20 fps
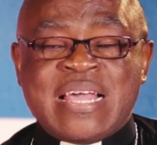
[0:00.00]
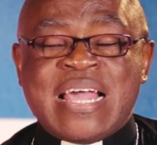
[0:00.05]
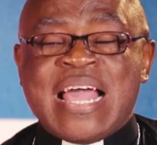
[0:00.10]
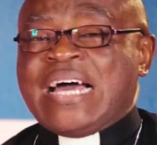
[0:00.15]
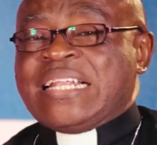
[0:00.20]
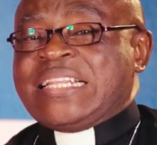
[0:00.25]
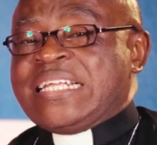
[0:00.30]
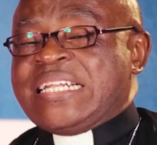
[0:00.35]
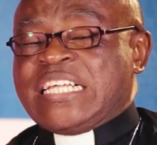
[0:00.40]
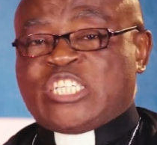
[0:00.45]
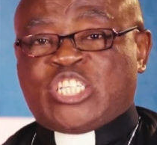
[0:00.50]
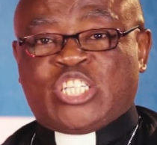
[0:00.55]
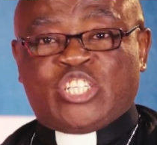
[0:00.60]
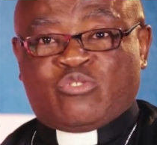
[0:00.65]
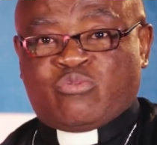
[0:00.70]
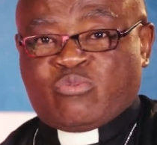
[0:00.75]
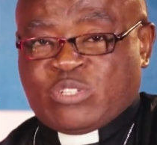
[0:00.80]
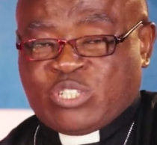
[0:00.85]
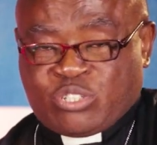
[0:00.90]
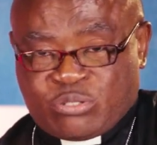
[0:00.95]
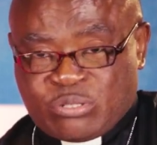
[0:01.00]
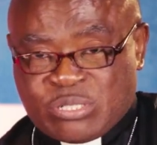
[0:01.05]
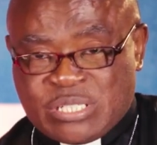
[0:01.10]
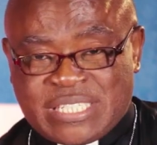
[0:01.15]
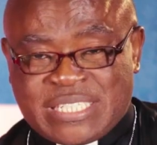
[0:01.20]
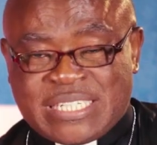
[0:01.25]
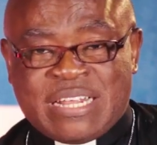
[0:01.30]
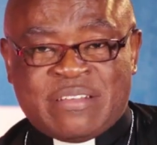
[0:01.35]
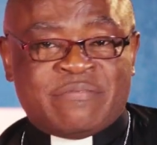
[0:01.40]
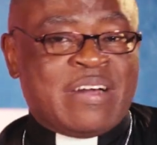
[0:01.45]
And then the
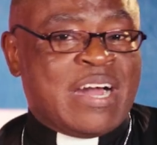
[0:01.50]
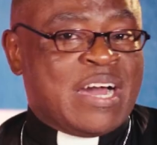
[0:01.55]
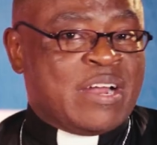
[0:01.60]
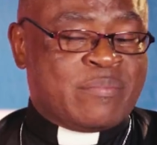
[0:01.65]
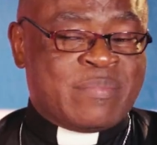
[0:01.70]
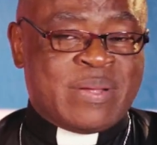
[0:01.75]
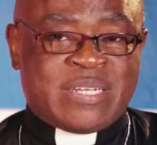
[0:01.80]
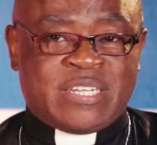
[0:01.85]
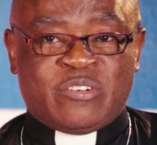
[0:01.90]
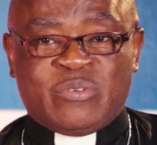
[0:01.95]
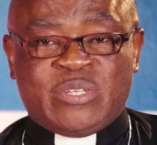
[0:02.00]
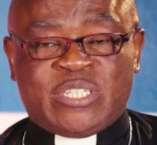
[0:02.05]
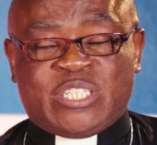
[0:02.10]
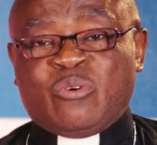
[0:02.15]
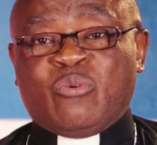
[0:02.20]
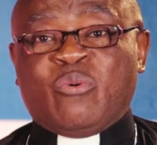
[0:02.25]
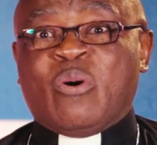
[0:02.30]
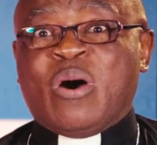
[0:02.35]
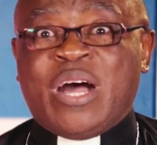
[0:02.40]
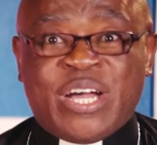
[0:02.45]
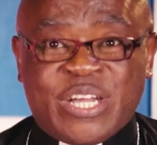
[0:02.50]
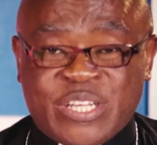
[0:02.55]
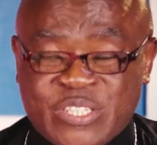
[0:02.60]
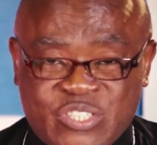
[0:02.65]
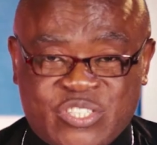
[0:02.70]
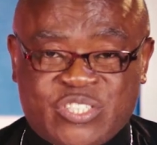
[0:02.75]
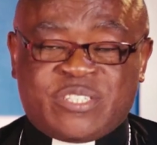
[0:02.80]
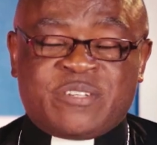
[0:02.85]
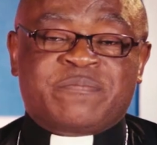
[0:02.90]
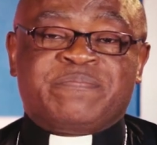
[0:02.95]
situations and the environment in which he
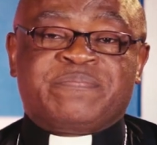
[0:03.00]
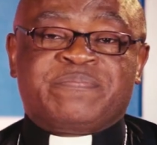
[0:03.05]
was,